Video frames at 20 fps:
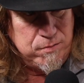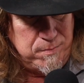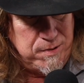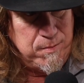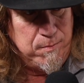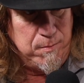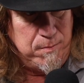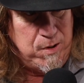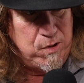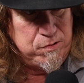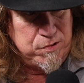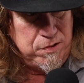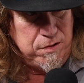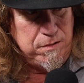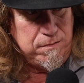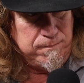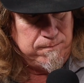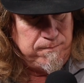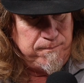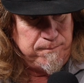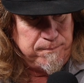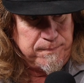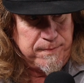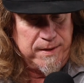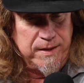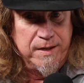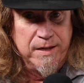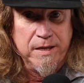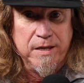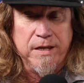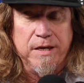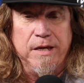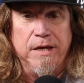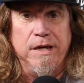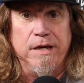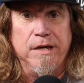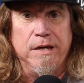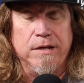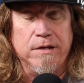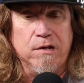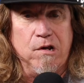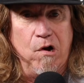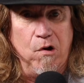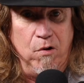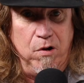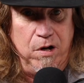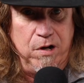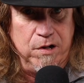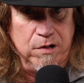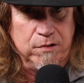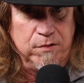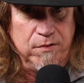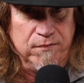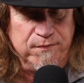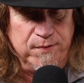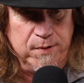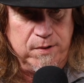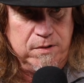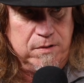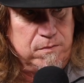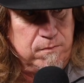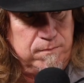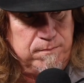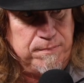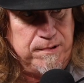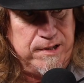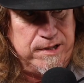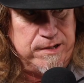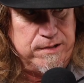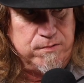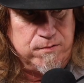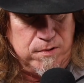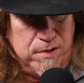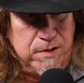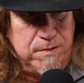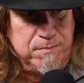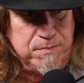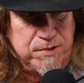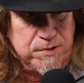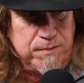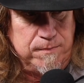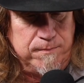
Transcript: Hensley. Remember Mojo? Mojo, wow. And Noah Hungerford played drums.